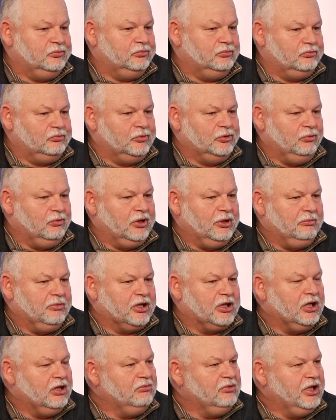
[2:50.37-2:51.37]
we want them to
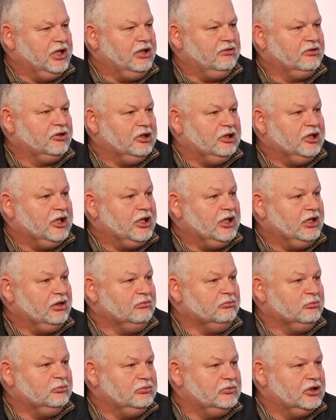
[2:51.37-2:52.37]
come and have a good
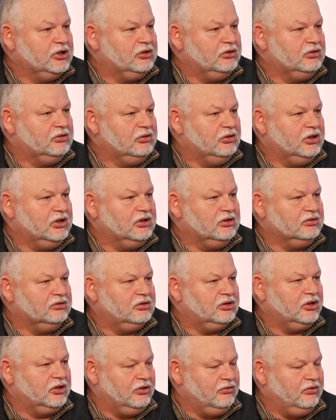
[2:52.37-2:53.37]
time, to
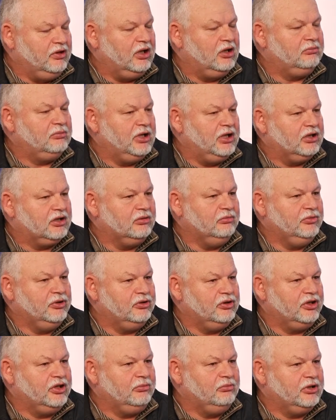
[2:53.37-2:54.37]
develop that
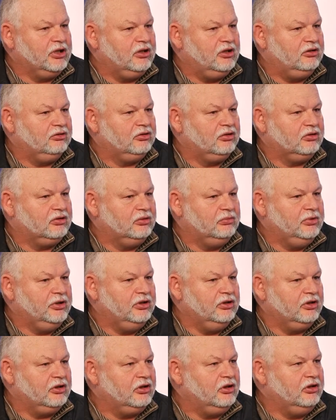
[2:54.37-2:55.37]
community, but also to be
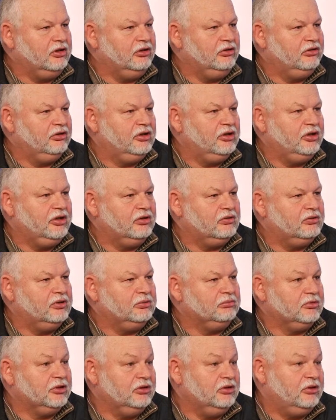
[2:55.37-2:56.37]
encouraged and
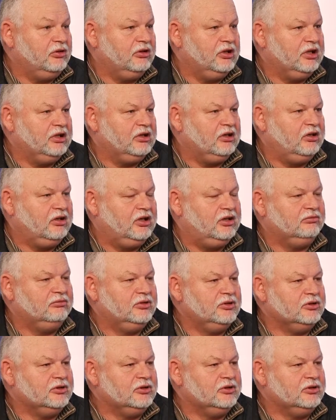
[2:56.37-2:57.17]
equipped and know that they're loved.